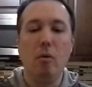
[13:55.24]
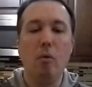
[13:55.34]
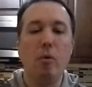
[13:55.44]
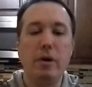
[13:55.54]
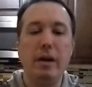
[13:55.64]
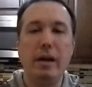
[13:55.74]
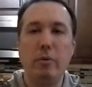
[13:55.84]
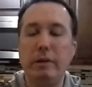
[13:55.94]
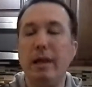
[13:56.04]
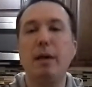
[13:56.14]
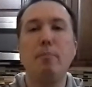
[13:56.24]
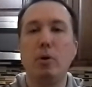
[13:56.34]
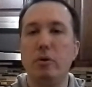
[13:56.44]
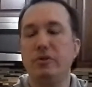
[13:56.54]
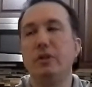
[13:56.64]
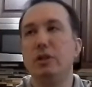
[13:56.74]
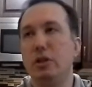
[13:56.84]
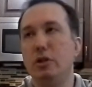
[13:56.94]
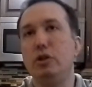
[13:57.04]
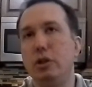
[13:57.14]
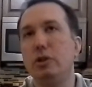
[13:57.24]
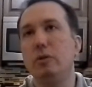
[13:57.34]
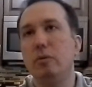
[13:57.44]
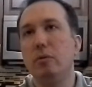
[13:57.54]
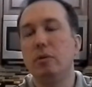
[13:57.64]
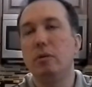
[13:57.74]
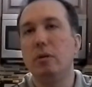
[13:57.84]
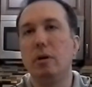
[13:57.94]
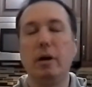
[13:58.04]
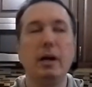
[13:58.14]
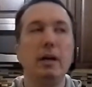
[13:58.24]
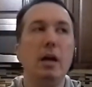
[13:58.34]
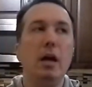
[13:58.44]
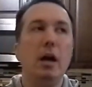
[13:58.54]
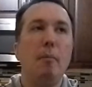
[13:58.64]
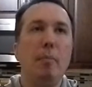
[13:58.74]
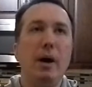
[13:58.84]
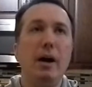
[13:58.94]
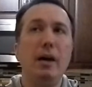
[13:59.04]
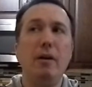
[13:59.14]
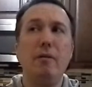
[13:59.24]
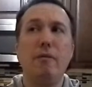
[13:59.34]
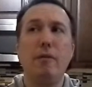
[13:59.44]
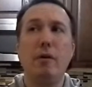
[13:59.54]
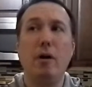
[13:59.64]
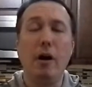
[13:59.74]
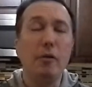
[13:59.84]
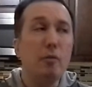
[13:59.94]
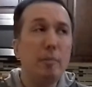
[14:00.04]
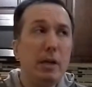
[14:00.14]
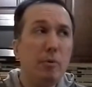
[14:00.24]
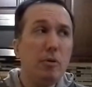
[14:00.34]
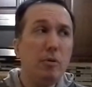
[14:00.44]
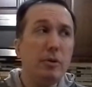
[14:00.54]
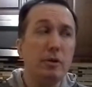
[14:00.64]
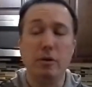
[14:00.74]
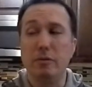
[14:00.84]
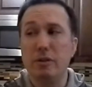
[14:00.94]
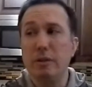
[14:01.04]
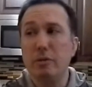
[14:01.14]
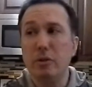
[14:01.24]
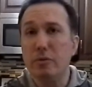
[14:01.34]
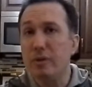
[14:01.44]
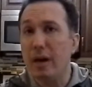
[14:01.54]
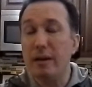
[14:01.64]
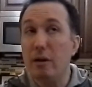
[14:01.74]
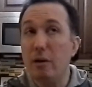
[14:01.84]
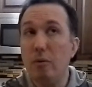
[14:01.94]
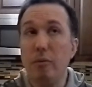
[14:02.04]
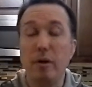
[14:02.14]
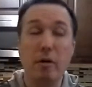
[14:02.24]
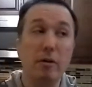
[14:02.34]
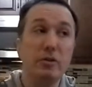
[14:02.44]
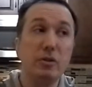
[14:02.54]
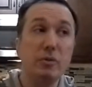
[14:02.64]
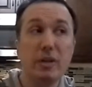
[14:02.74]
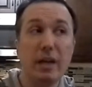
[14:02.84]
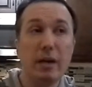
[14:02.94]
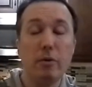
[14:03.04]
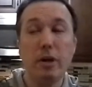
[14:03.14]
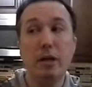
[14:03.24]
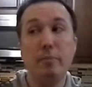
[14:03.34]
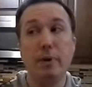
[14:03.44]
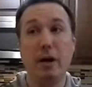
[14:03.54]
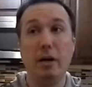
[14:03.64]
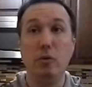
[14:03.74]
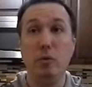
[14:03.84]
ordinary lay person could do. All right. But for other people that don't seem so psycho, that aren't so scary, but